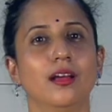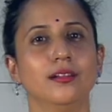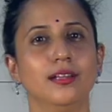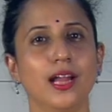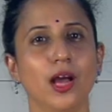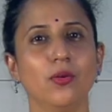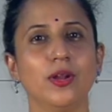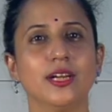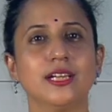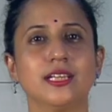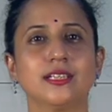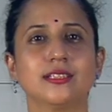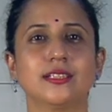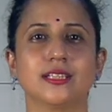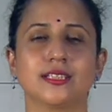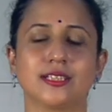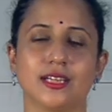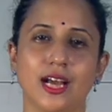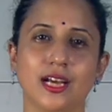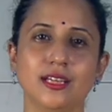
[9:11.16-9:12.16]
Now let us
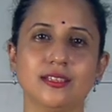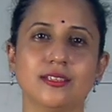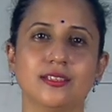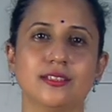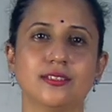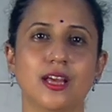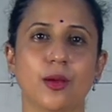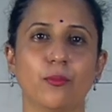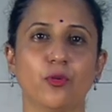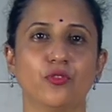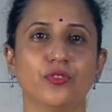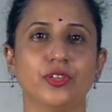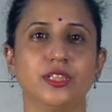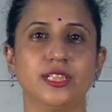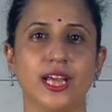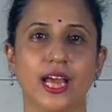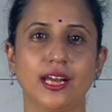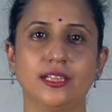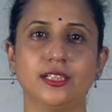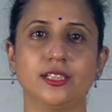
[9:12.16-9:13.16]
discuss some of the
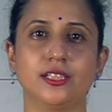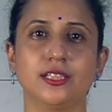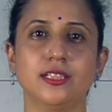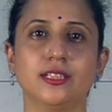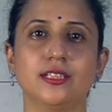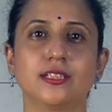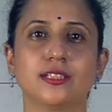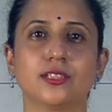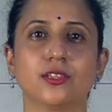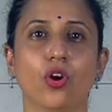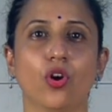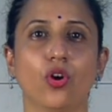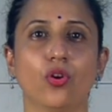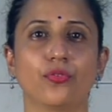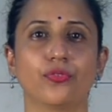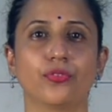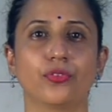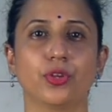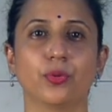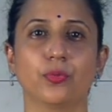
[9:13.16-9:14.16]
challenges
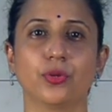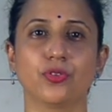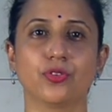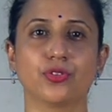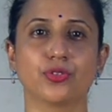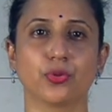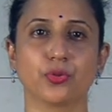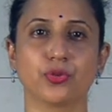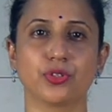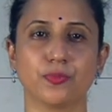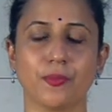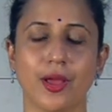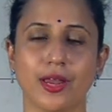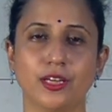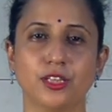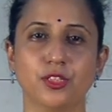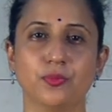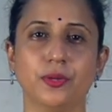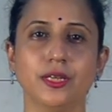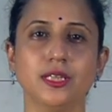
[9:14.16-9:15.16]
of human resource
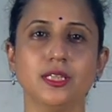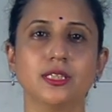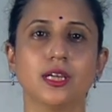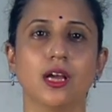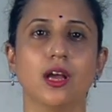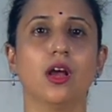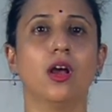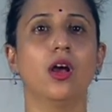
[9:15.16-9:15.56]
management.